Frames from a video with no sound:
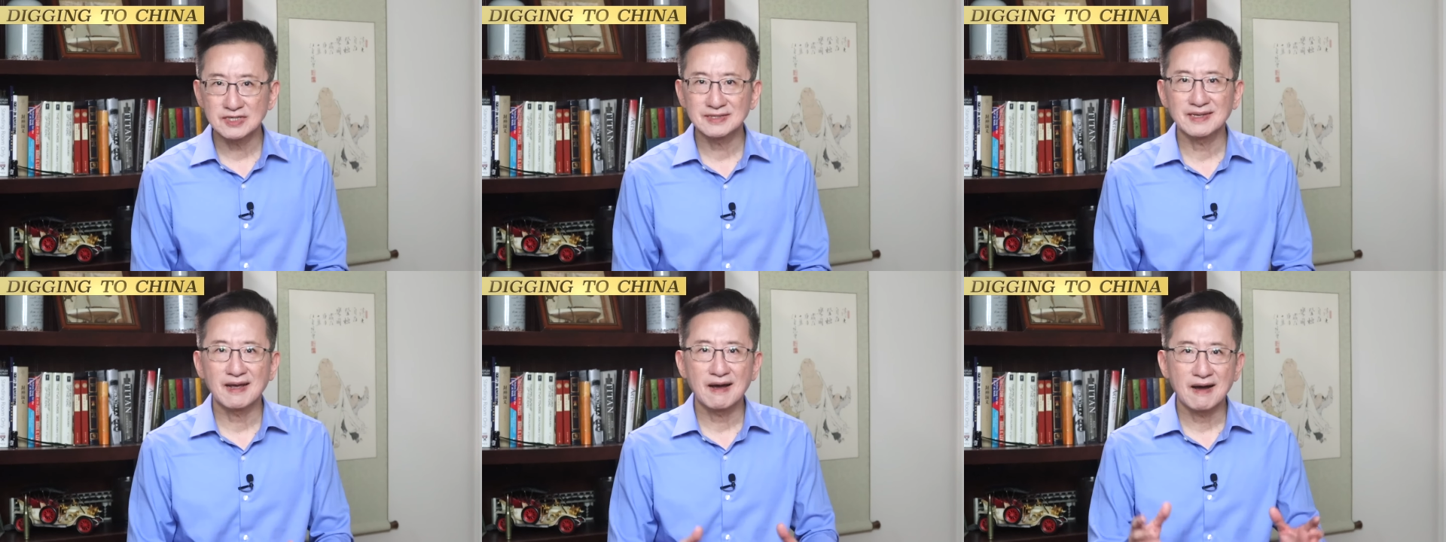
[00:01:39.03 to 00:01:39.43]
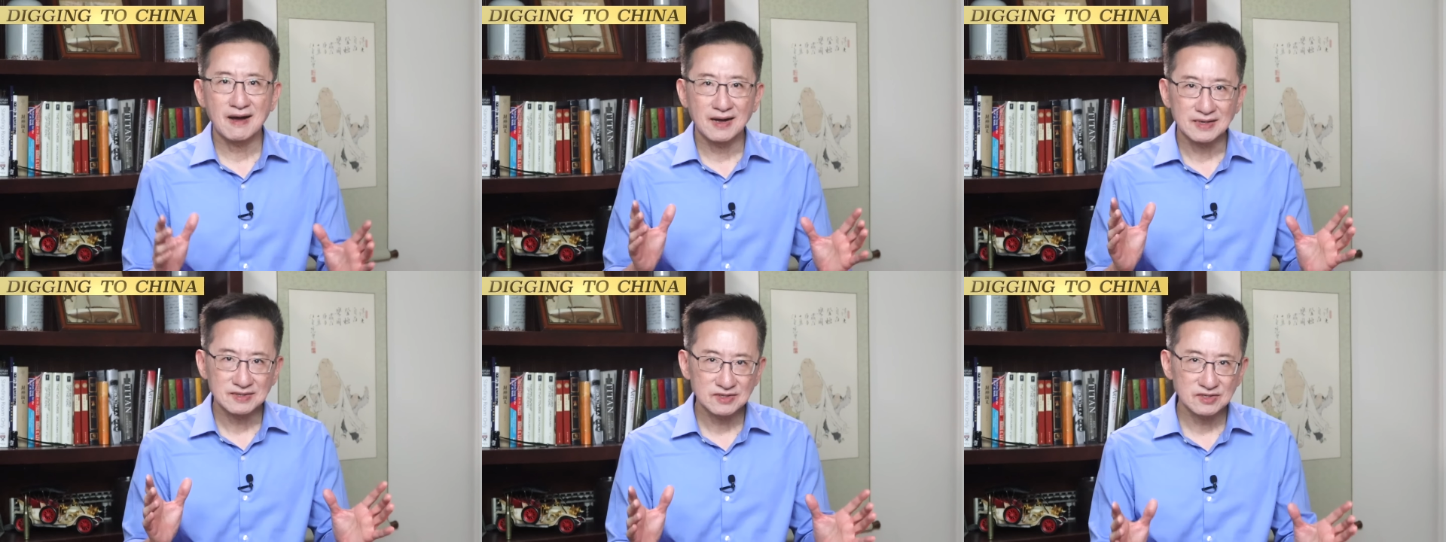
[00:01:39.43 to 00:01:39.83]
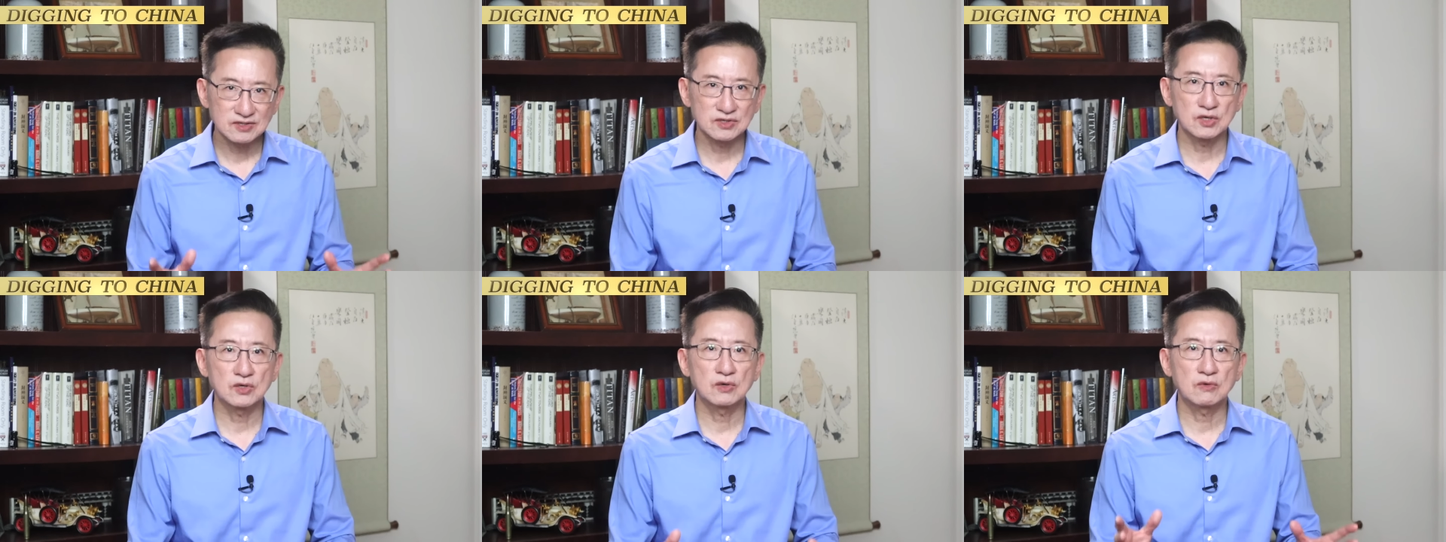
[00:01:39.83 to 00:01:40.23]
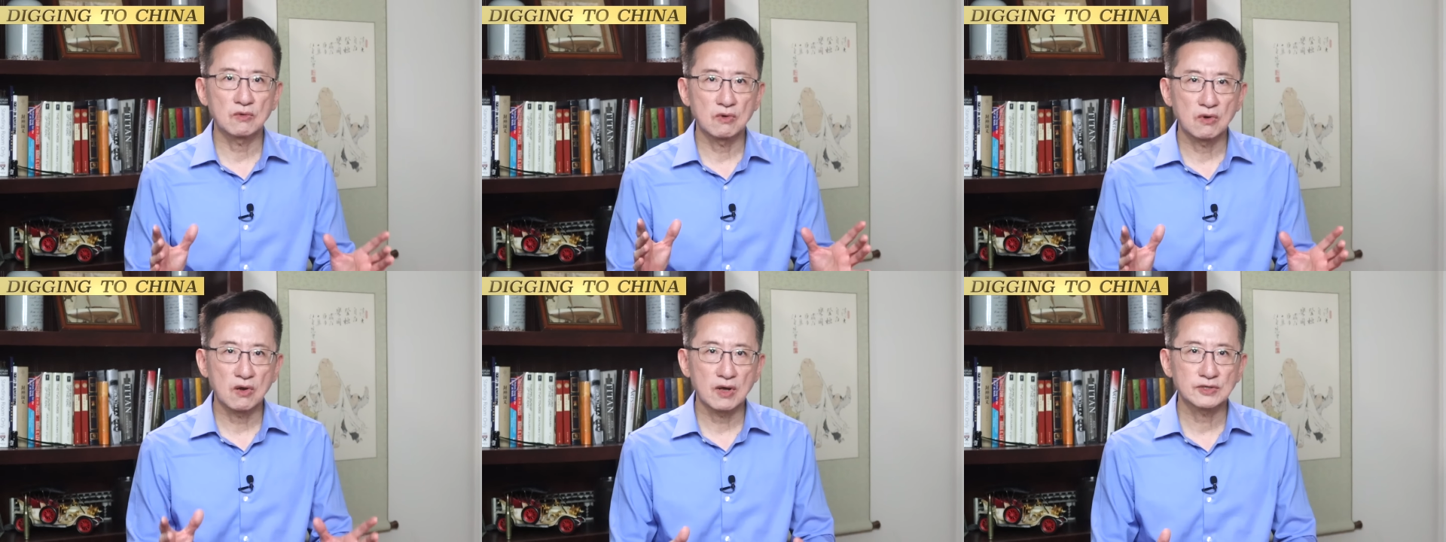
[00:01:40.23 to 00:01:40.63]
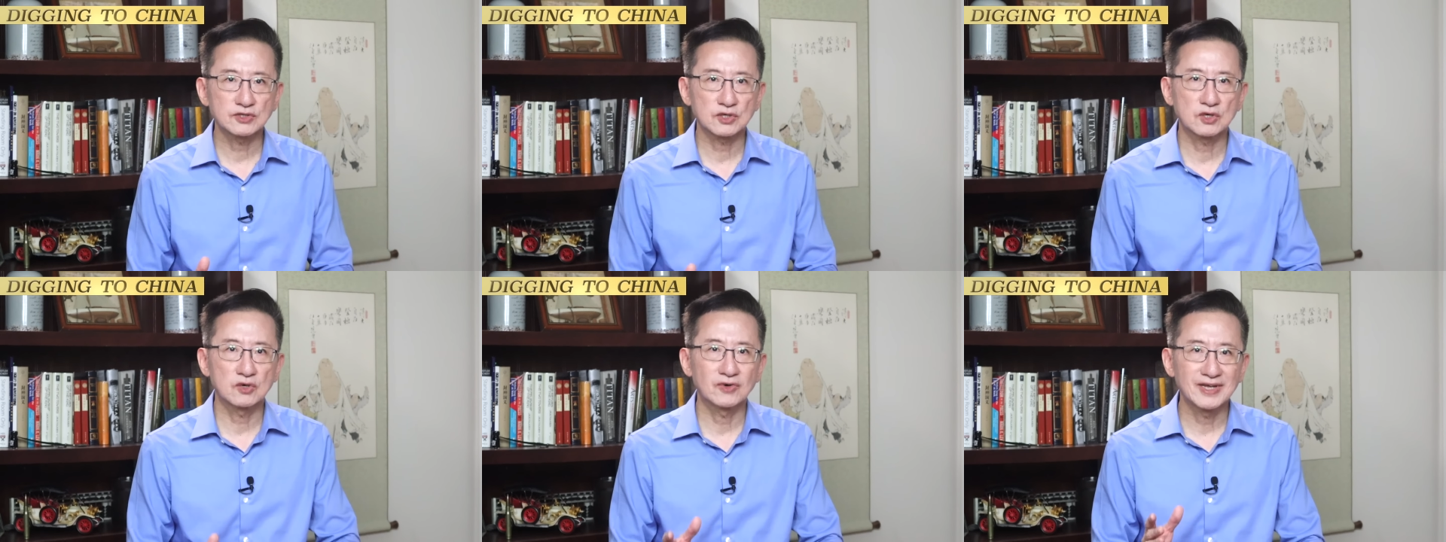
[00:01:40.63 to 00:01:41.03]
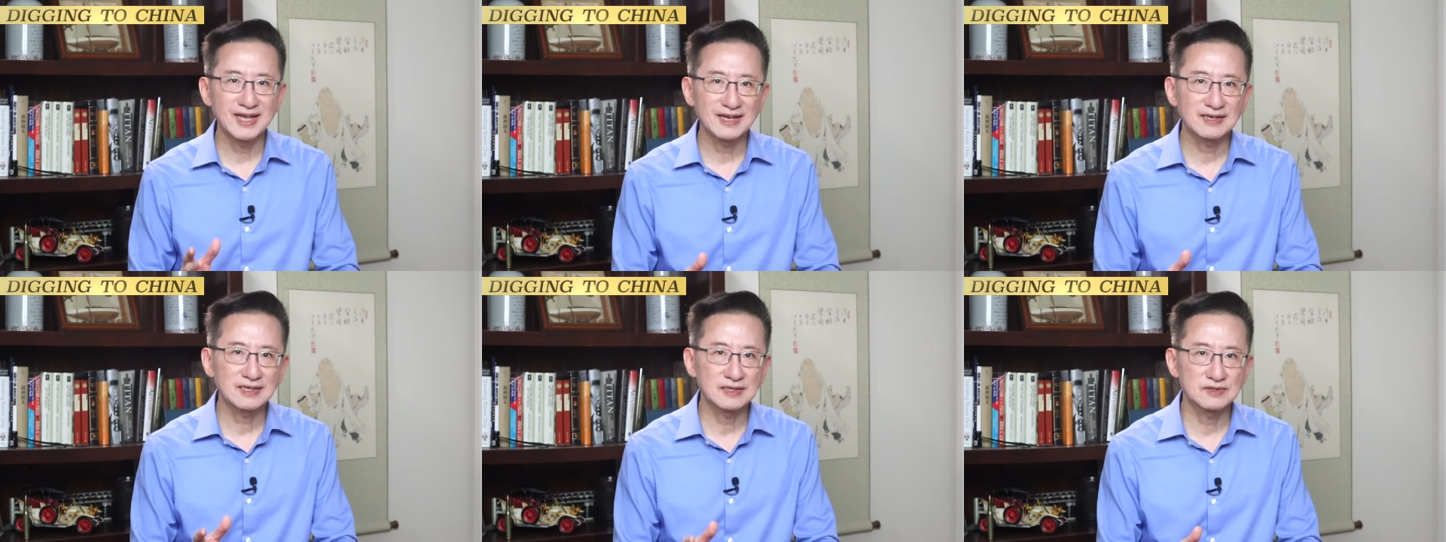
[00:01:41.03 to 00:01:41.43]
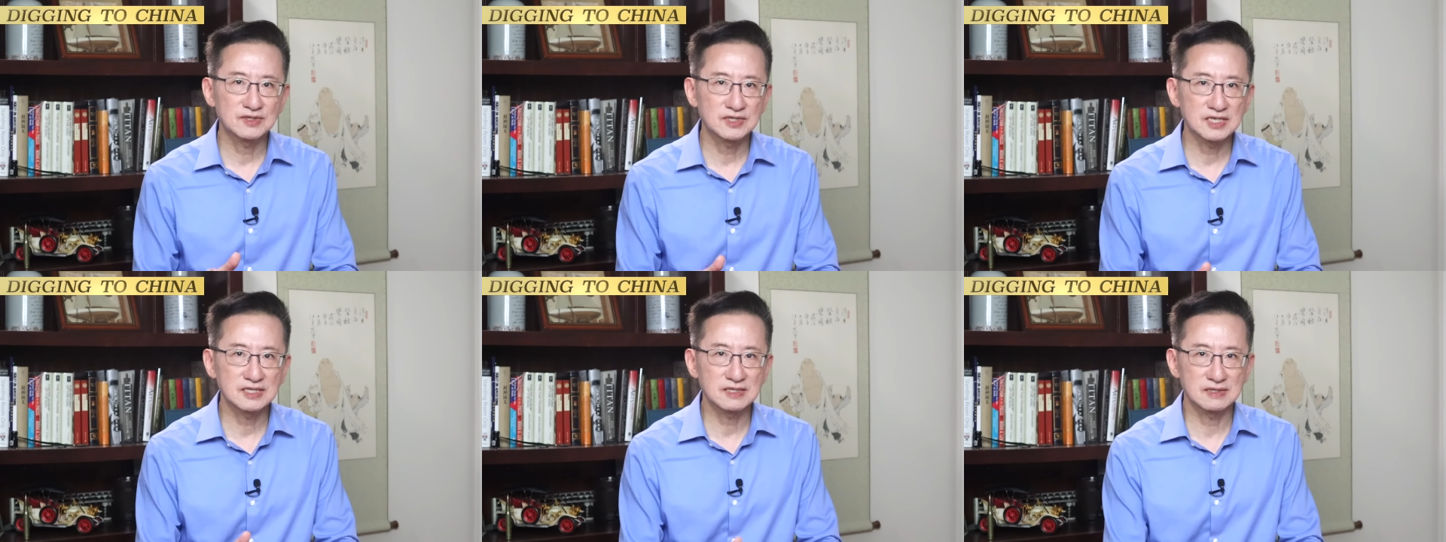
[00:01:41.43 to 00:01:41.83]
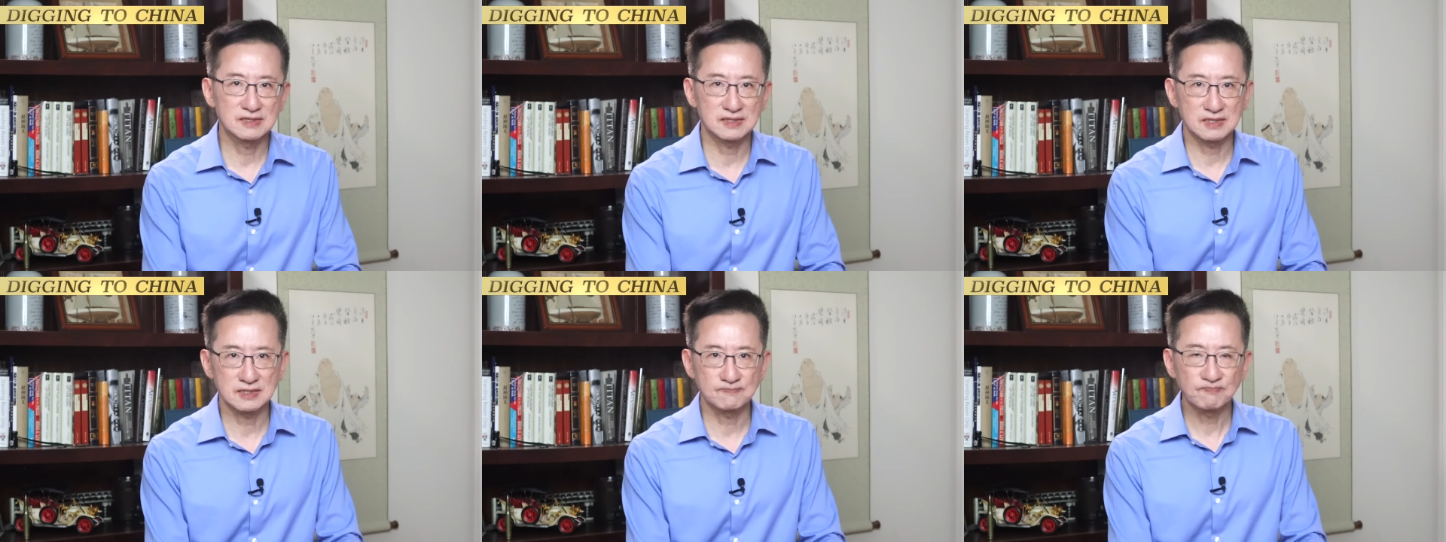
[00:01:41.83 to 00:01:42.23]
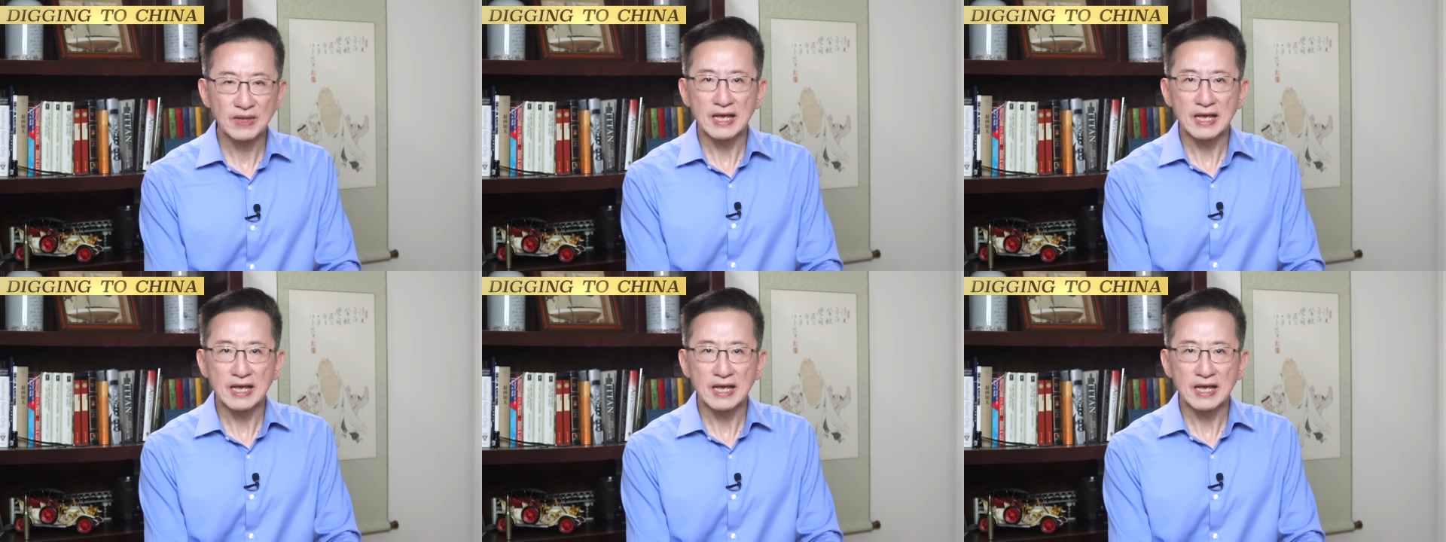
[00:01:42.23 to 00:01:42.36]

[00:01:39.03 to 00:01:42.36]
there are still logical inconsistencies.